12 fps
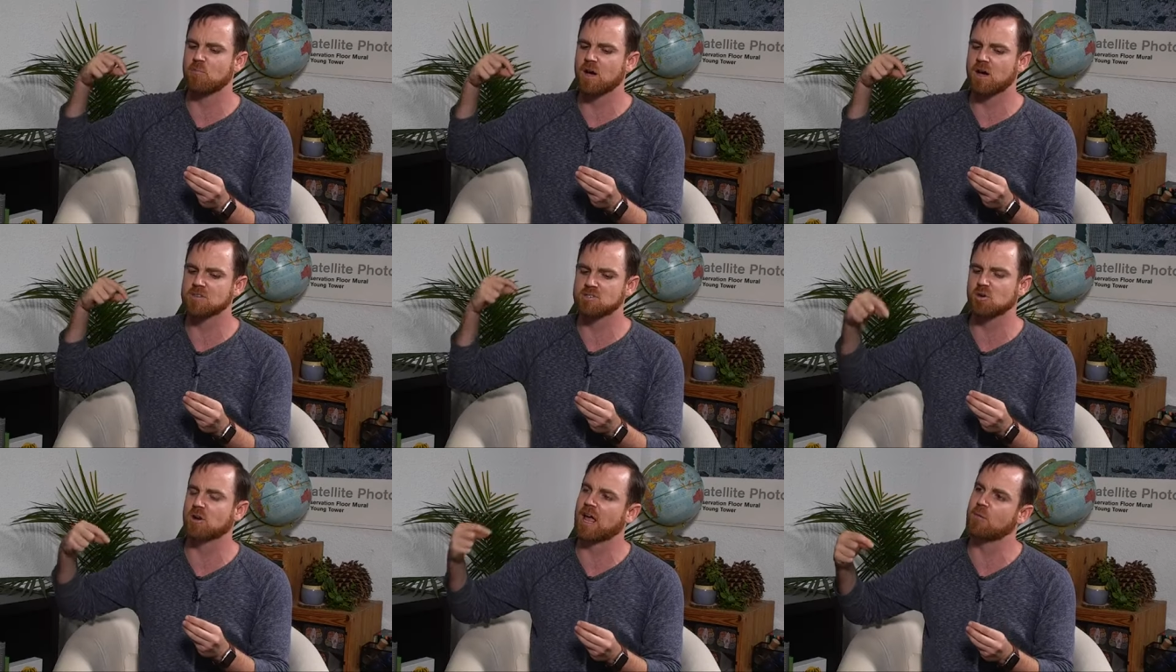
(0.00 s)
uh,
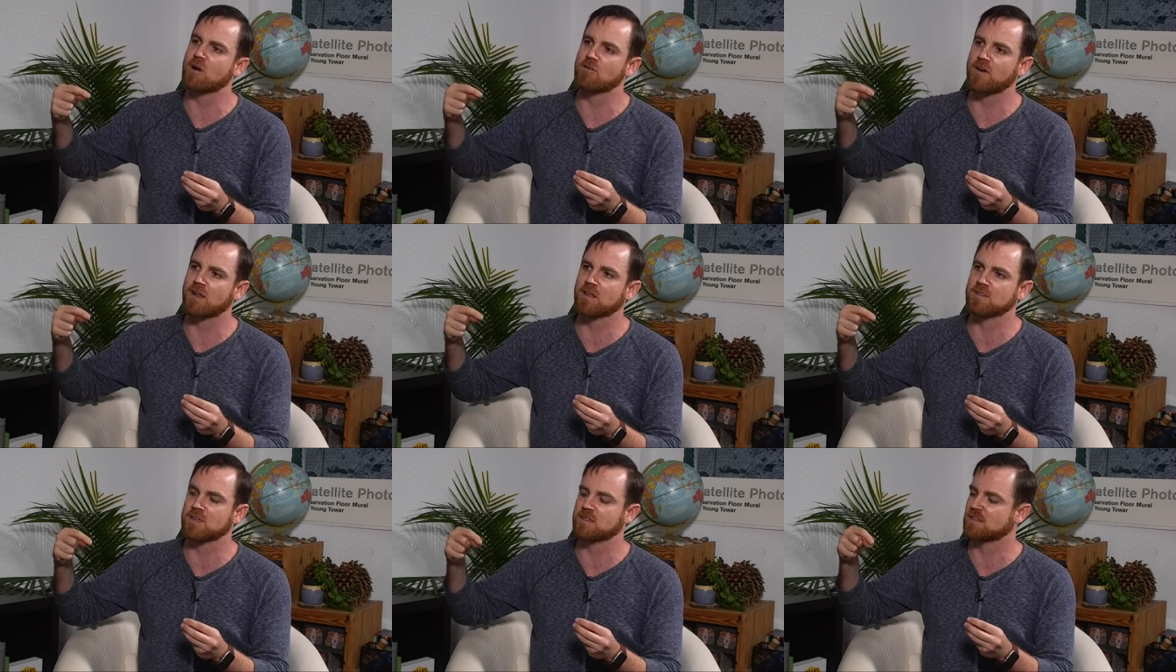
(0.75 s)
Stuart Hameroff found
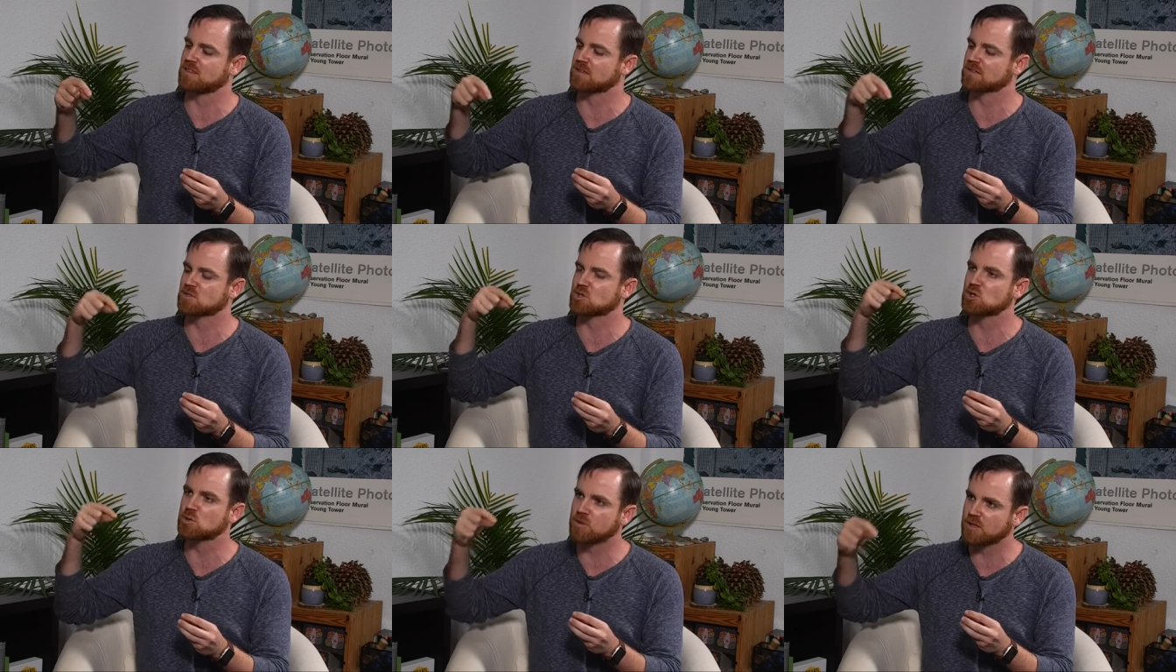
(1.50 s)
out that these
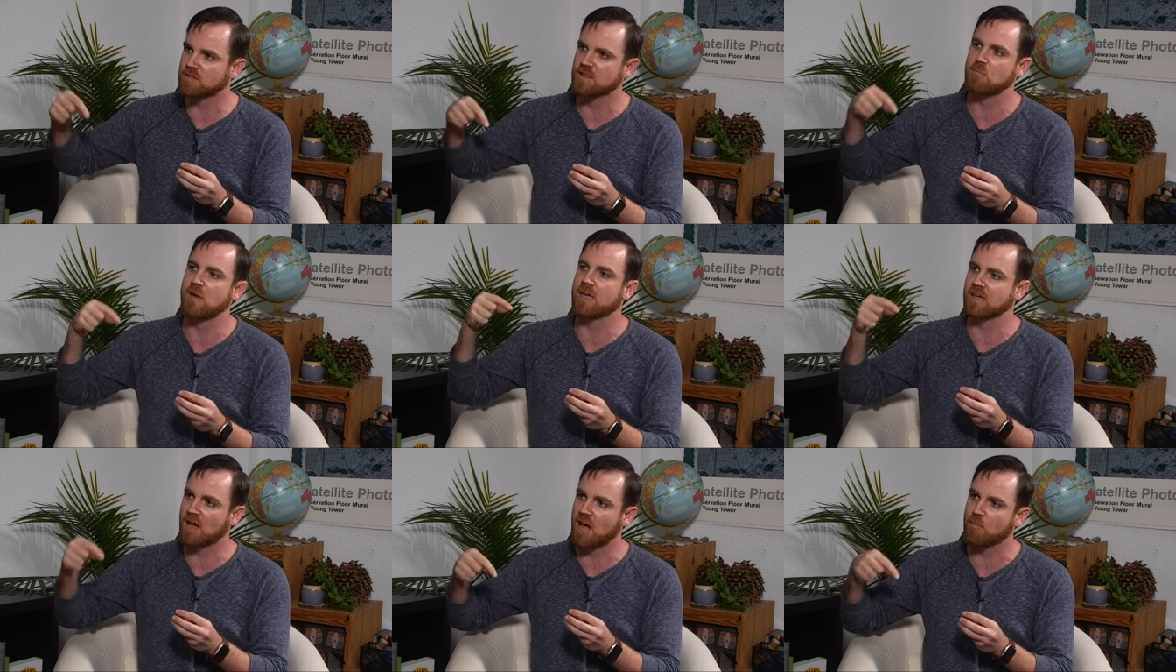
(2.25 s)
tubulin that make
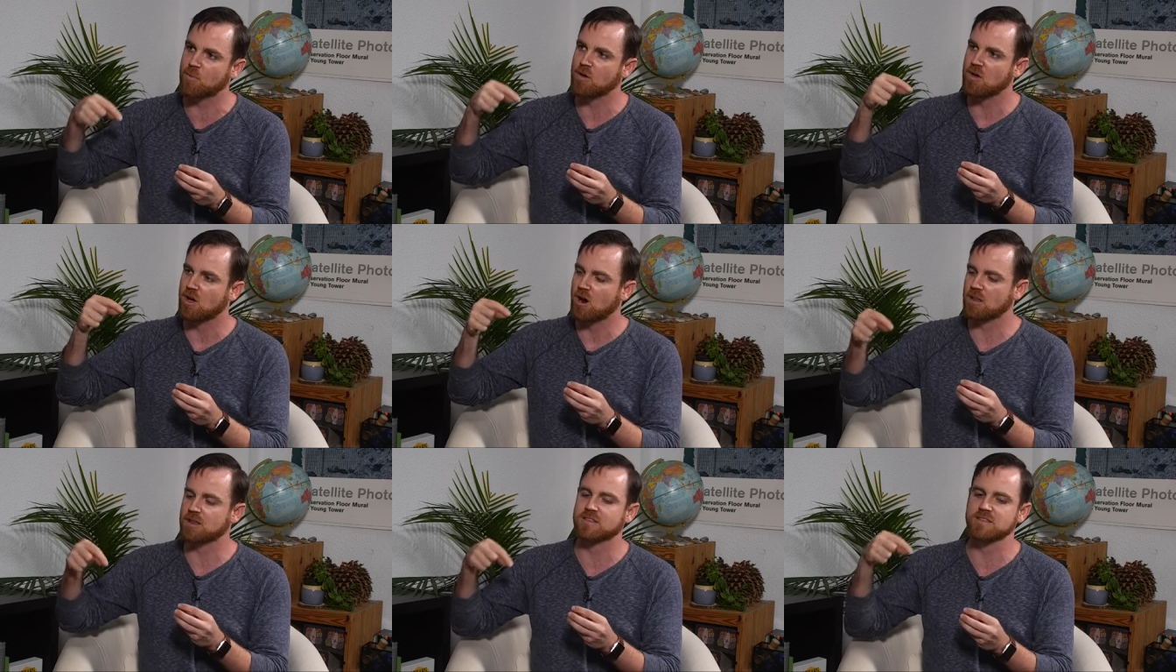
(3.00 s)
it up
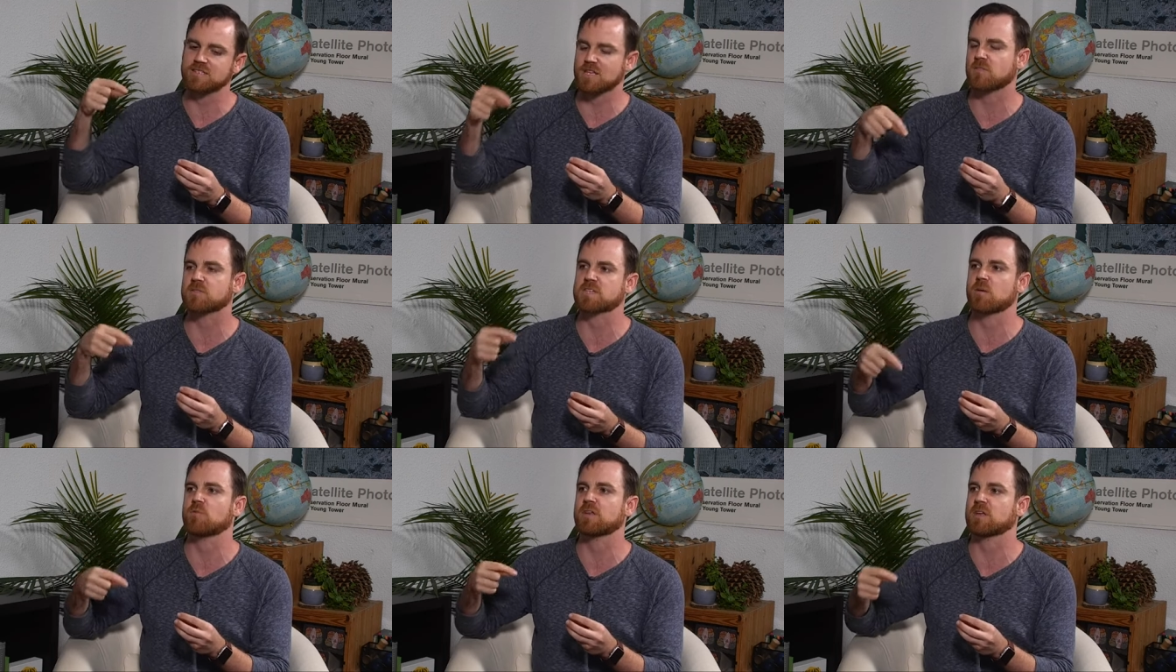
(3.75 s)
are like these
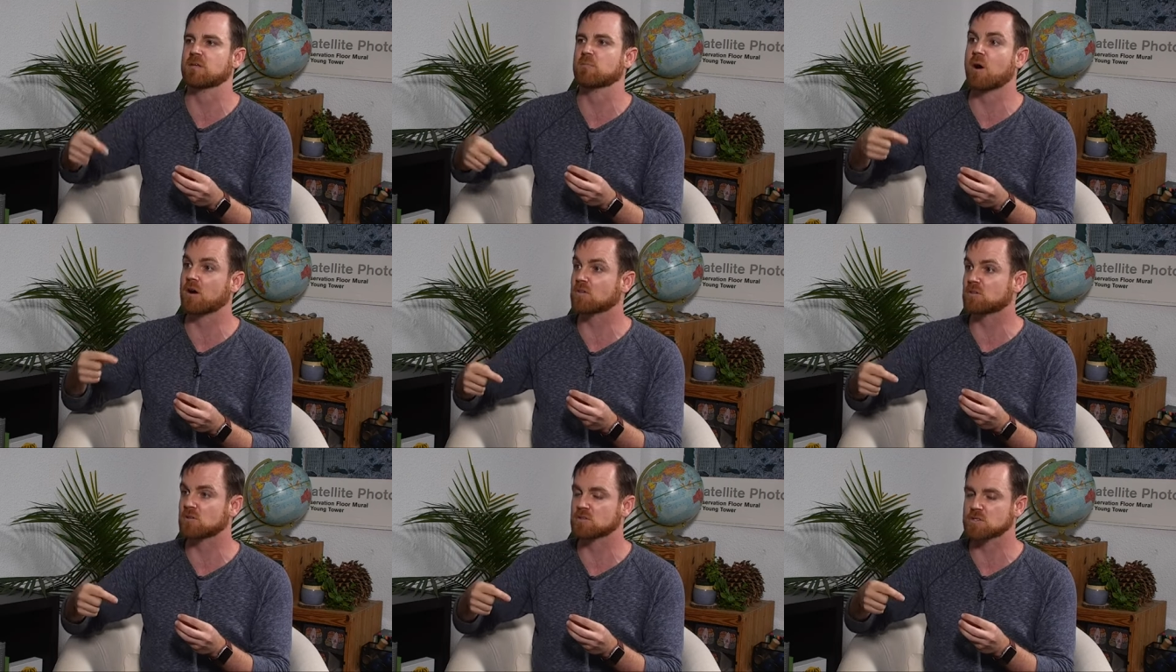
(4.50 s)
self-assembling
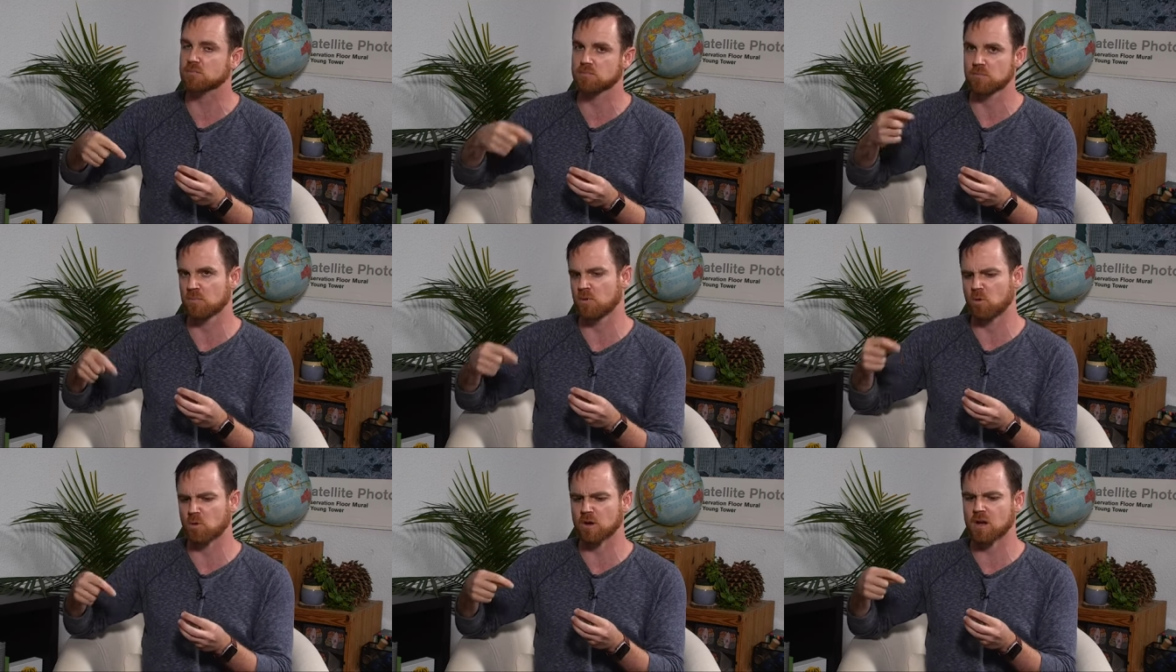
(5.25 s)
particles,
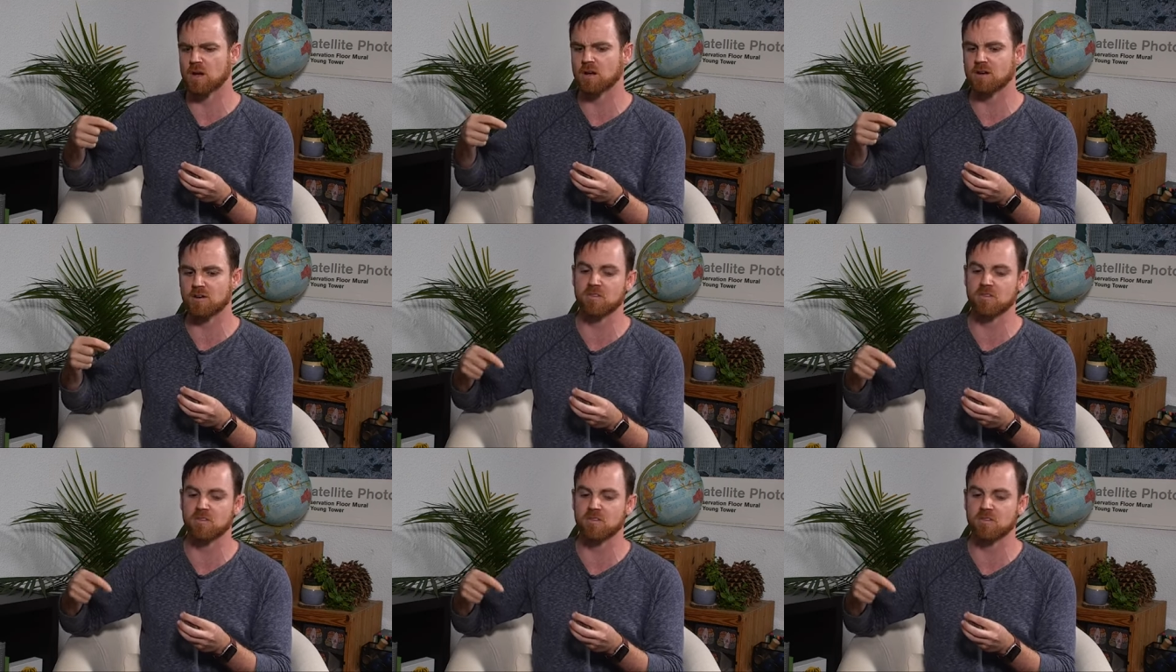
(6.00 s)
or, uh, or